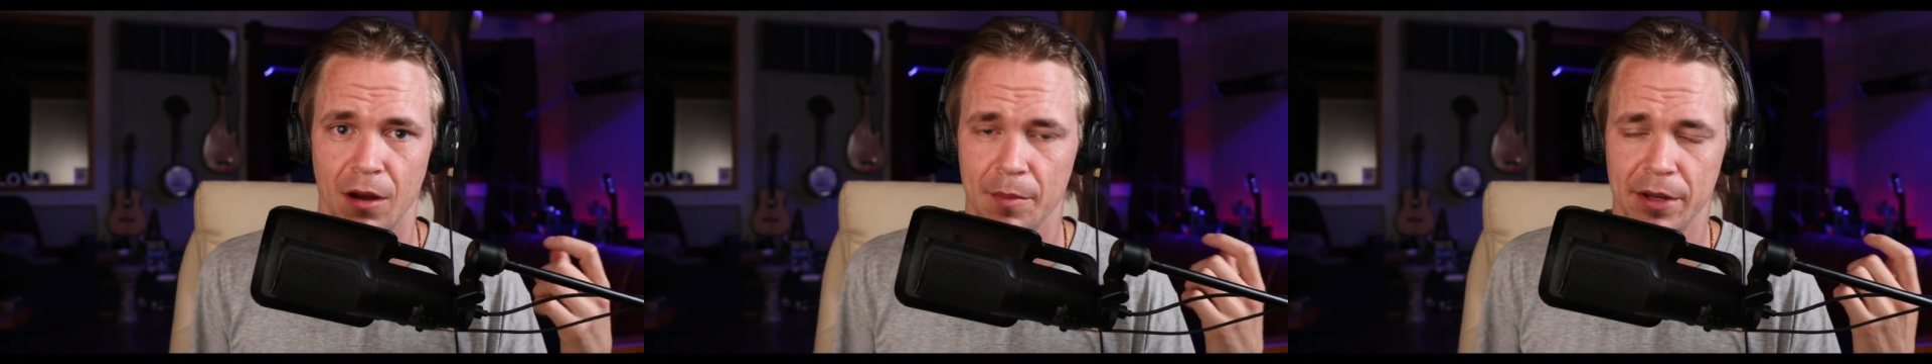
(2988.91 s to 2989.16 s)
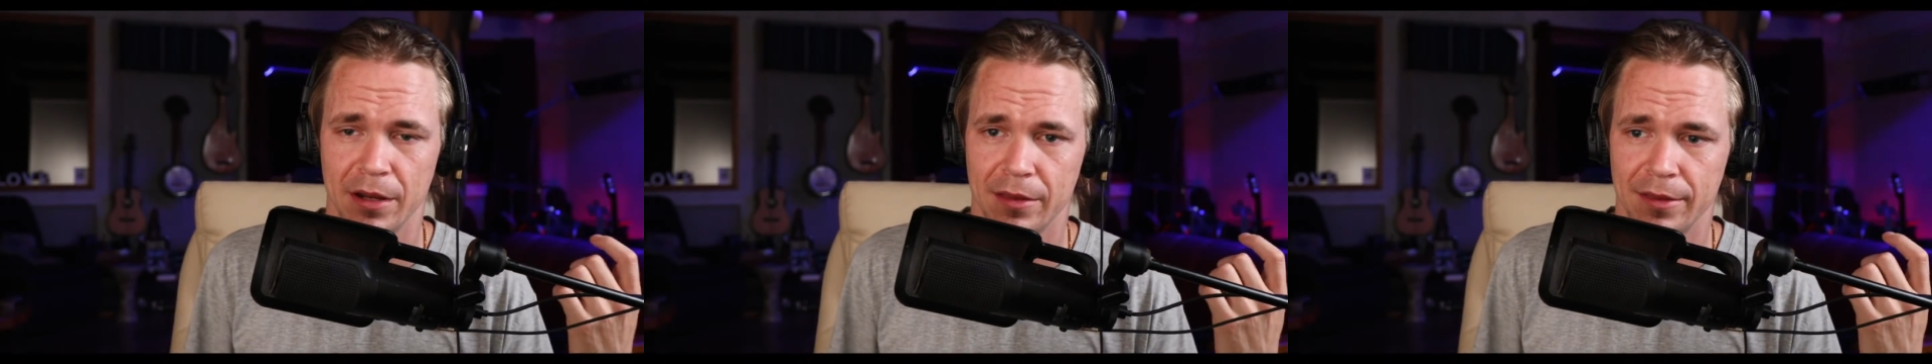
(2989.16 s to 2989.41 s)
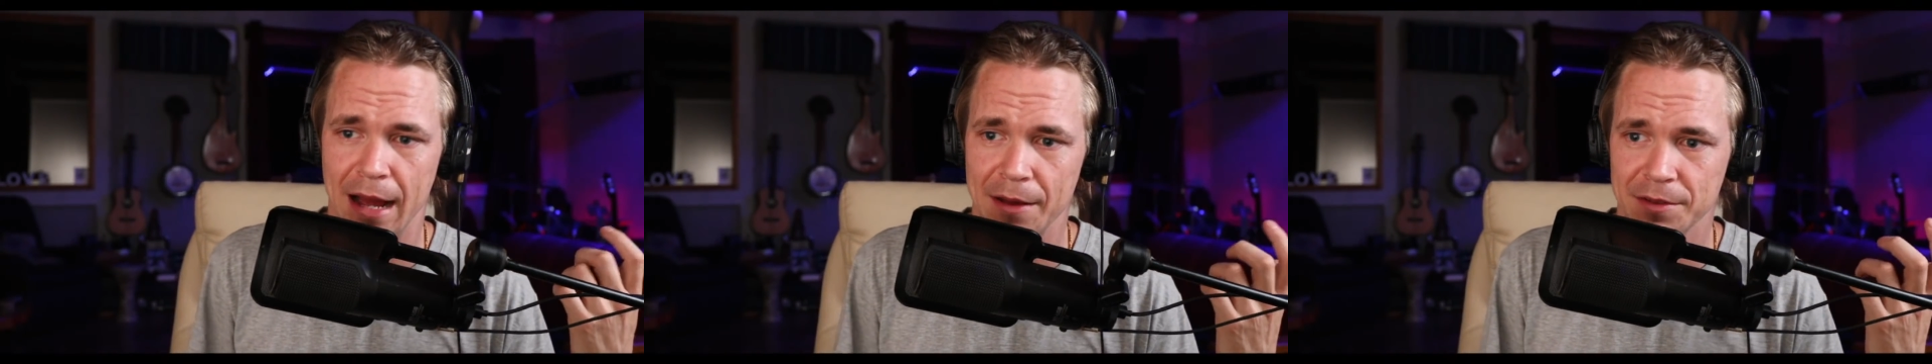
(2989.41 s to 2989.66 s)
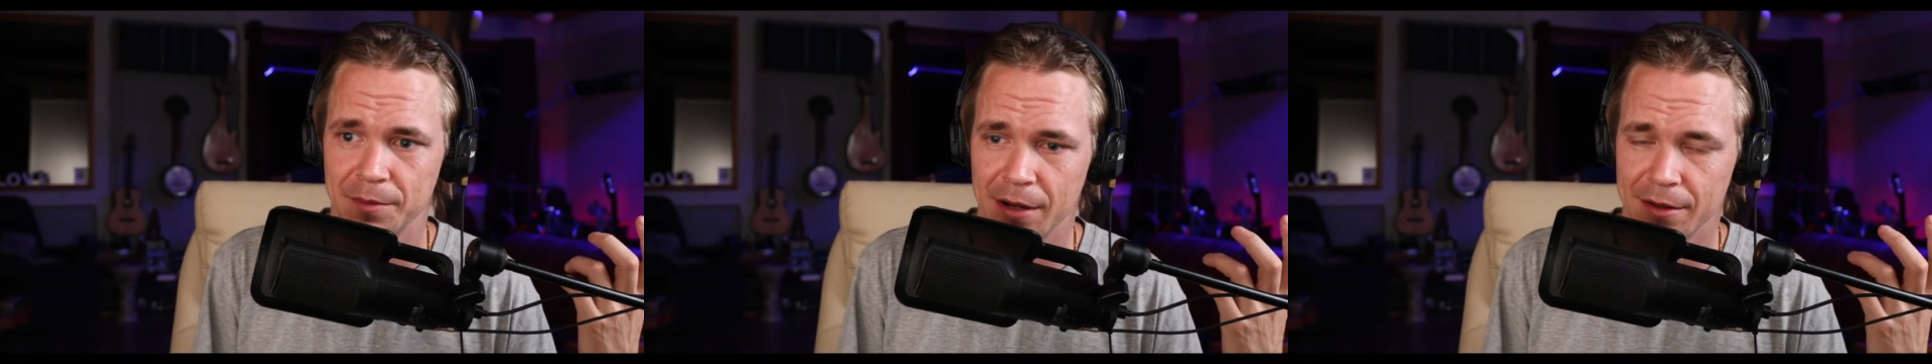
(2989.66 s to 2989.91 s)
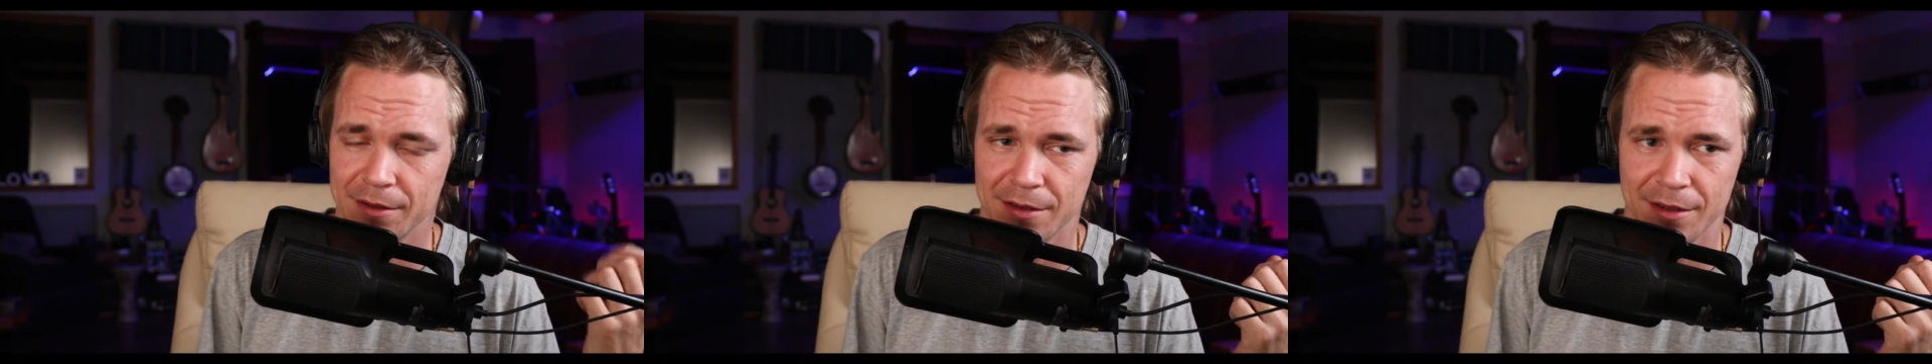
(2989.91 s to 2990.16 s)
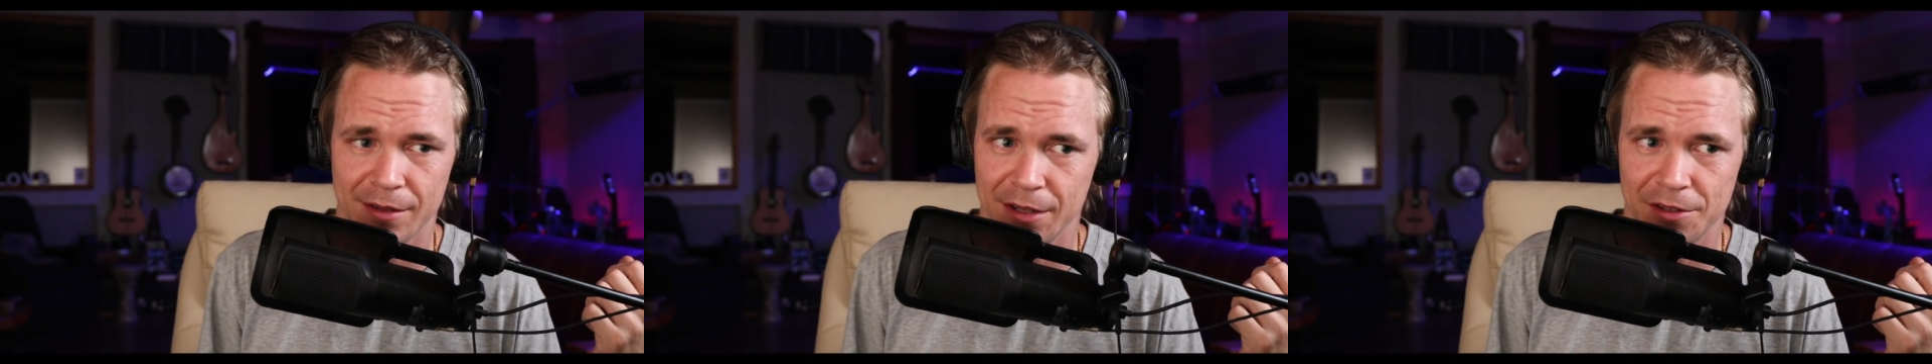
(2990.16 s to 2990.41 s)
I mean, $1,000
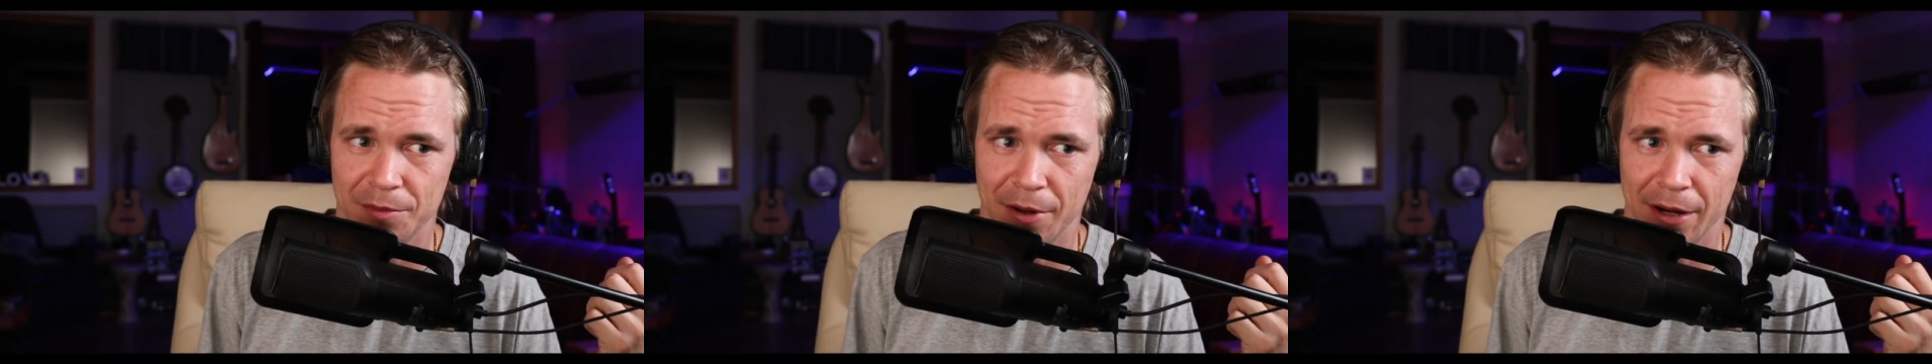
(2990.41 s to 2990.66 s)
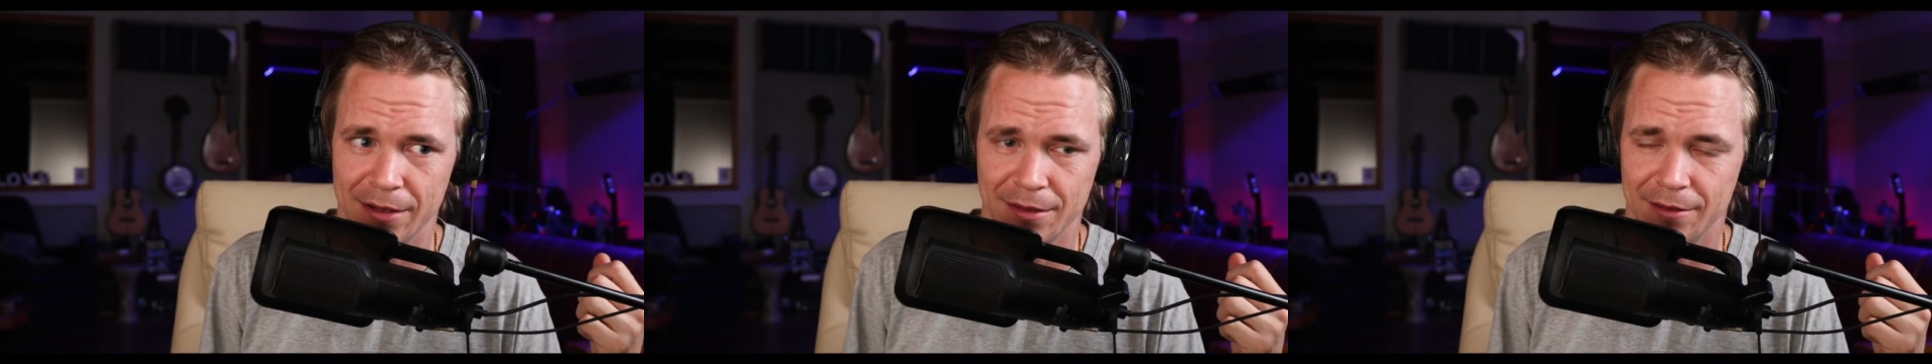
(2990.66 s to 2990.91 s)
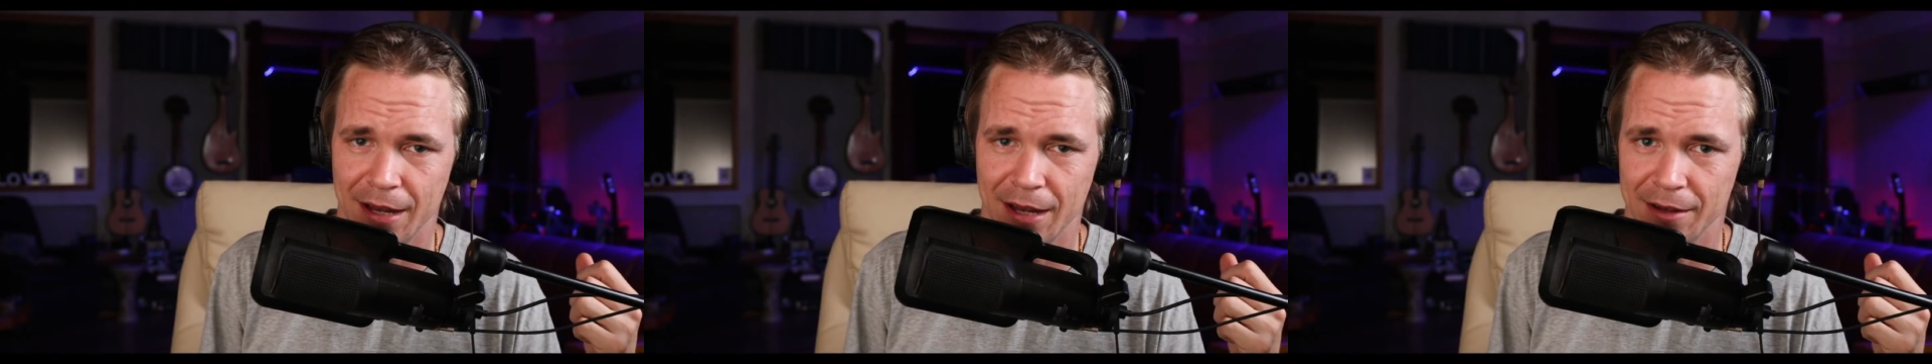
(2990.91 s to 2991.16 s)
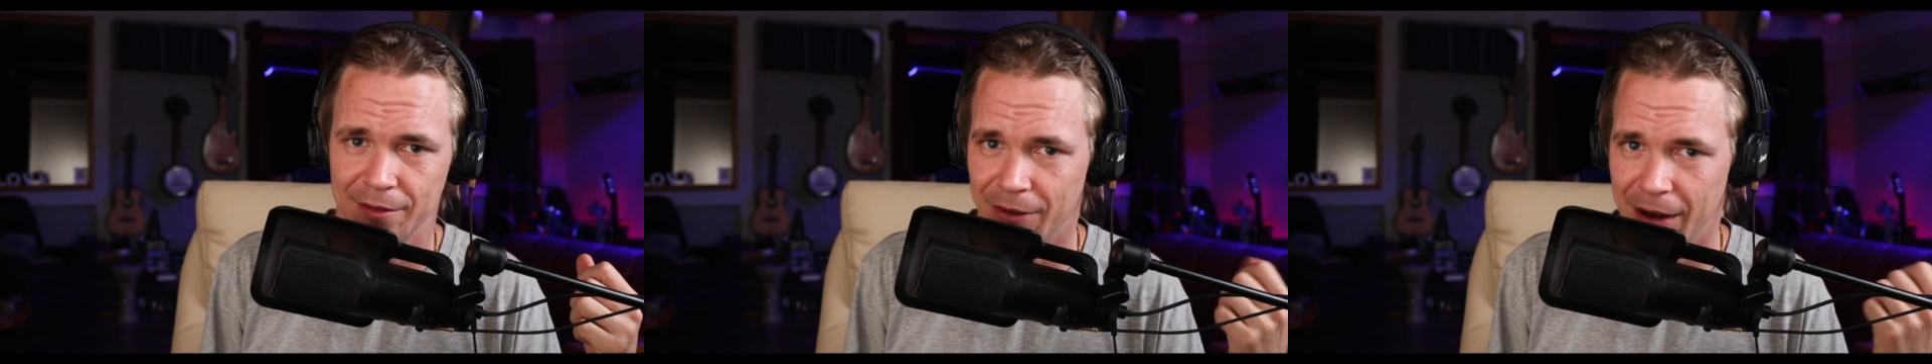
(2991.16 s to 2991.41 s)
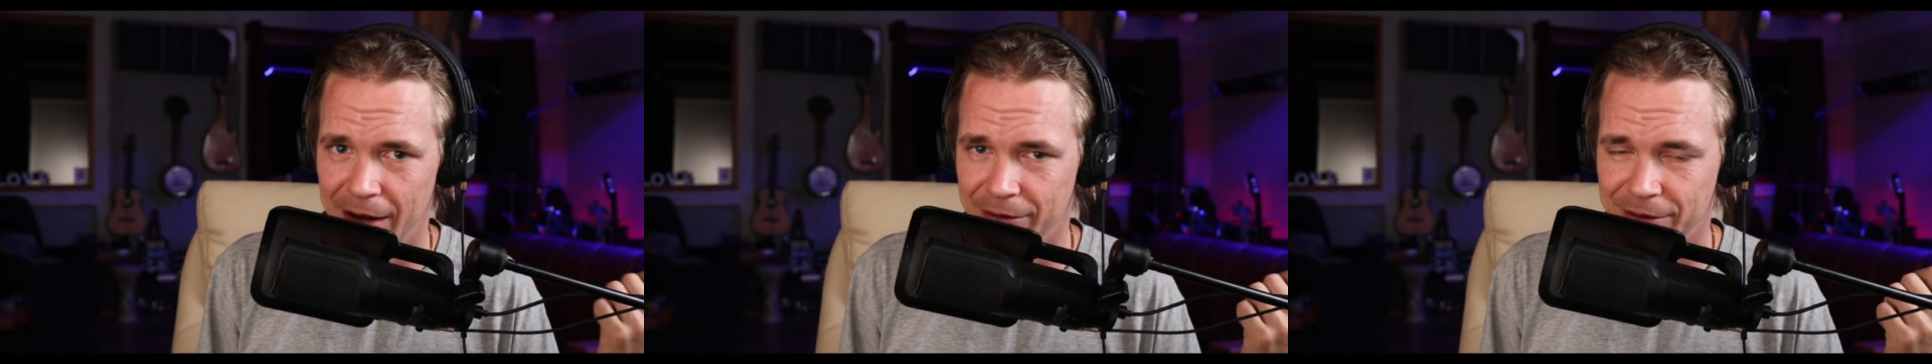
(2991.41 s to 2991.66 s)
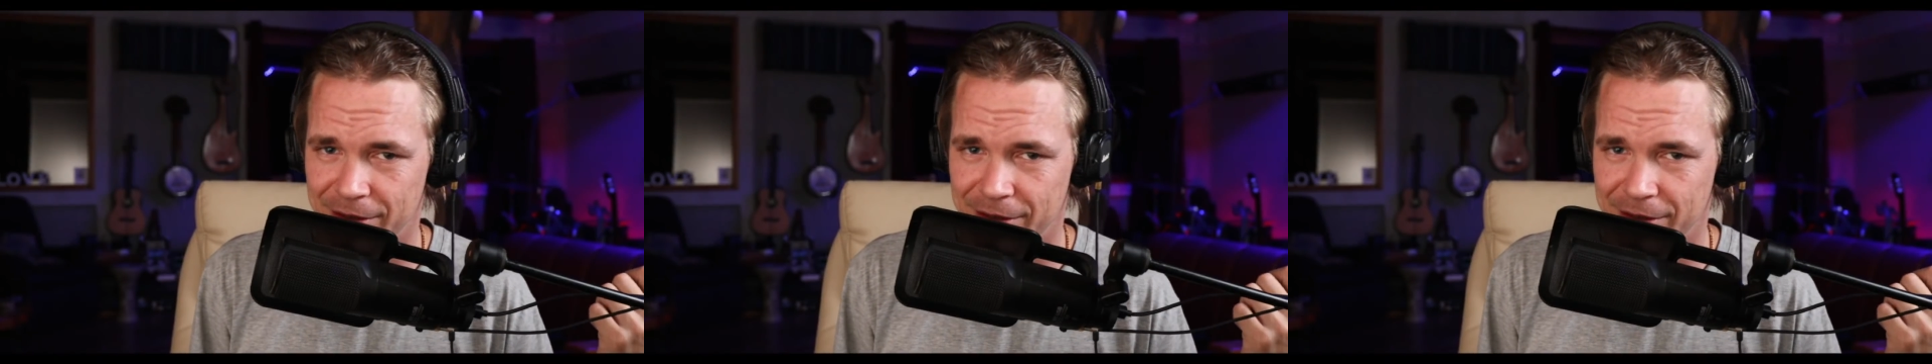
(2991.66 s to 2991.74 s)
in DigiByte